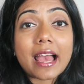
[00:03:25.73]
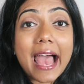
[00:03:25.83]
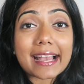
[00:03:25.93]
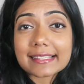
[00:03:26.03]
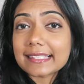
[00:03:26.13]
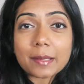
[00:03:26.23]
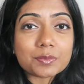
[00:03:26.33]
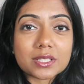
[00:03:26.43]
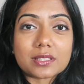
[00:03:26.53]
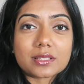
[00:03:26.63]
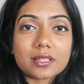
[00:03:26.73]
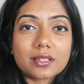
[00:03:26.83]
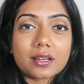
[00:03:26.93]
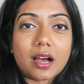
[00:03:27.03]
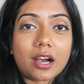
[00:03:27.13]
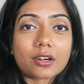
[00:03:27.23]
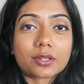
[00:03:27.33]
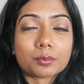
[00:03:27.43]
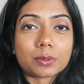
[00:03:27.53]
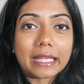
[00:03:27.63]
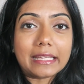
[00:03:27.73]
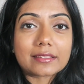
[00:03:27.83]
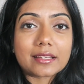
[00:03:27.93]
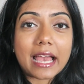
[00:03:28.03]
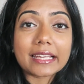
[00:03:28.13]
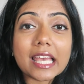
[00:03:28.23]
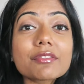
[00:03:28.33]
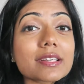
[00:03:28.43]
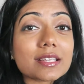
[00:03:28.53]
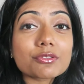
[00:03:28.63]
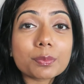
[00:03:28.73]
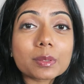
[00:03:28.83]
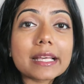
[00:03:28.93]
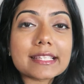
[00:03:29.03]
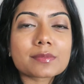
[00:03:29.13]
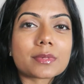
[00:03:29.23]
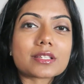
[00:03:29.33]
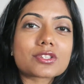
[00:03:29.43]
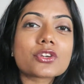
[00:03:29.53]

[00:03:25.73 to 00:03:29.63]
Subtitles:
accepted our complaint and gave us a replacement.